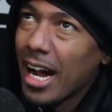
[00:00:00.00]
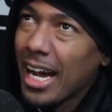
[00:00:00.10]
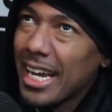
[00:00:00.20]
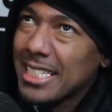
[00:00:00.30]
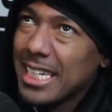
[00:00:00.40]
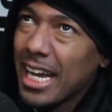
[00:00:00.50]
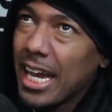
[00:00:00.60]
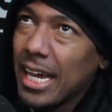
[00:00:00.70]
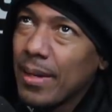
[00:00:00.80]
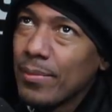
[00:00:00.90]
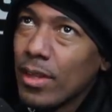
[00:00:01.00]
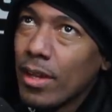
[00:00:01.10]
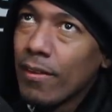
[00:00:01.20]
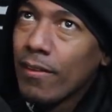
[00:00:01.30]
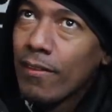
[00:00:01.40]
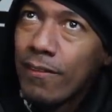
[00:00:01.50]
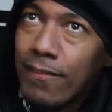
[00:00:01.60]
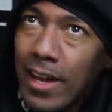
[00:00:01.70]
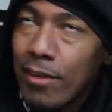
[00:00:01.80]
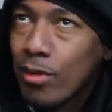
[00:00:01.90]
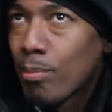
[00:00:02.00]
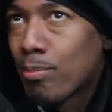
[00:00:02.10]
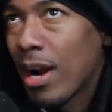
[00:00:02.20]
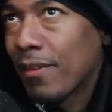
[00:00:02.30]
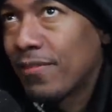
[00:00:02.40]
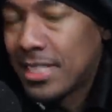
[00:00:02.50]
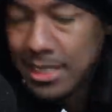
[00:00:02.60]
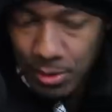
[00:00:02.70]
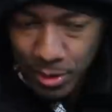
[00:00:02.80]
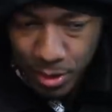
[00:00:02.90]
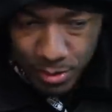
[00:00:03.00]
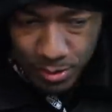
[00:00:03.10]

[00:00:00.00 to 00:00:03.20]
I gotta say, favorite breakfast cereal.